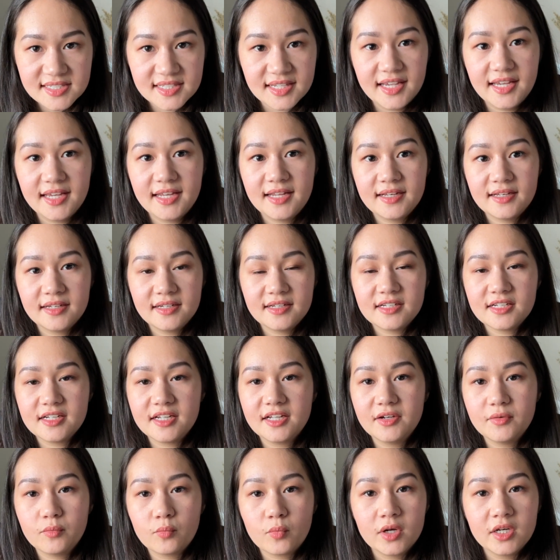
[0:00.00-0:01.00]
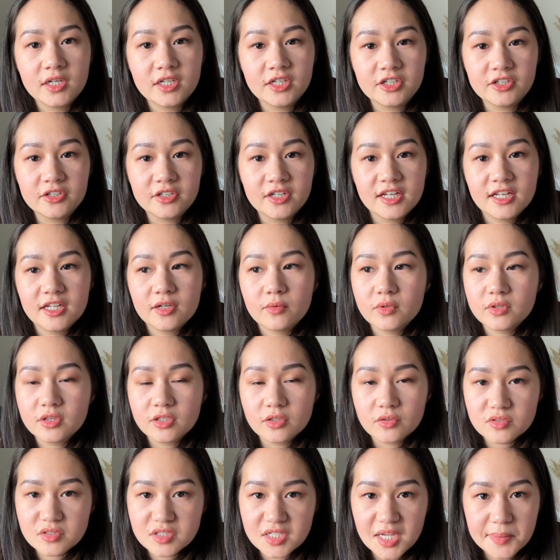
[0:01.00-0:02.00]
And when you're knitting with
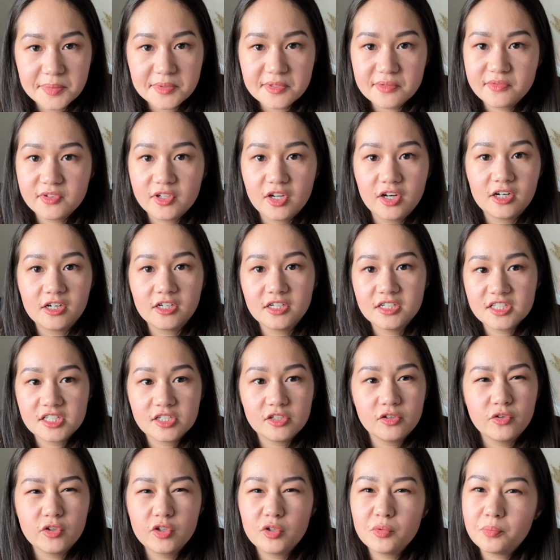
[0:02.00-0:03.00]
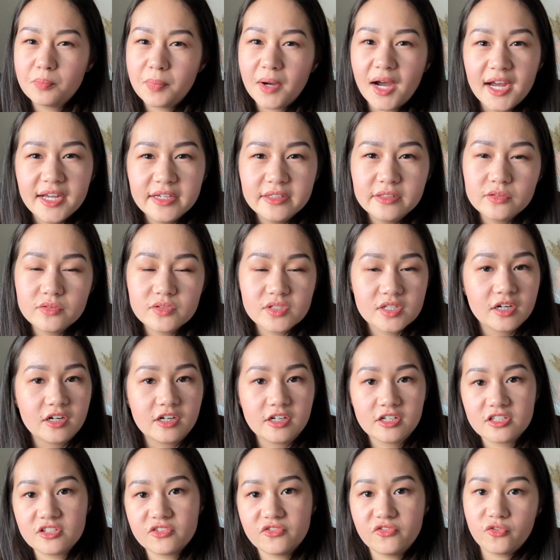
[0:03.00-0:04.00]
those types of yarns, you know, you buy those
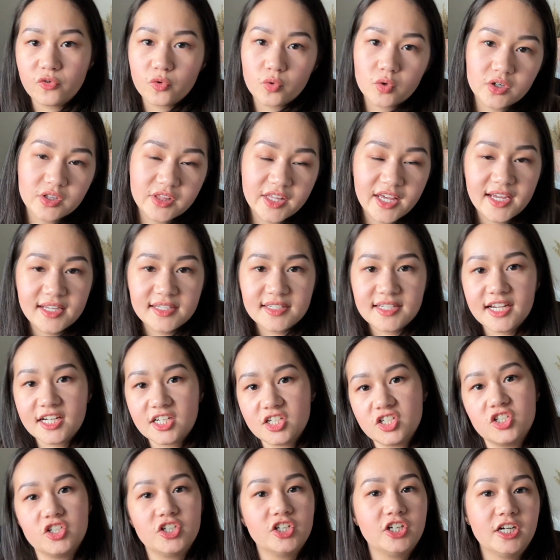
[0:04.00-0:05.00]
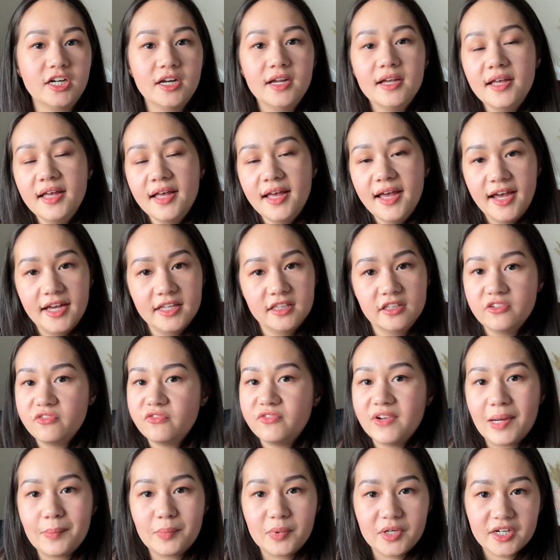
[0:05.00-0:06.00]
yarns for that texture, and the
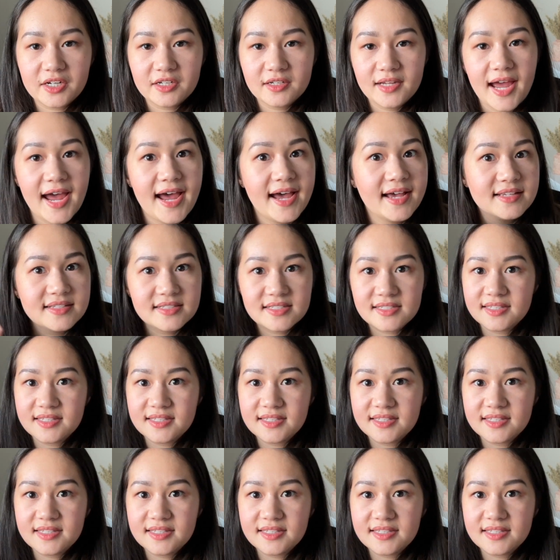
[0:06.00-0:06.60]
fabric has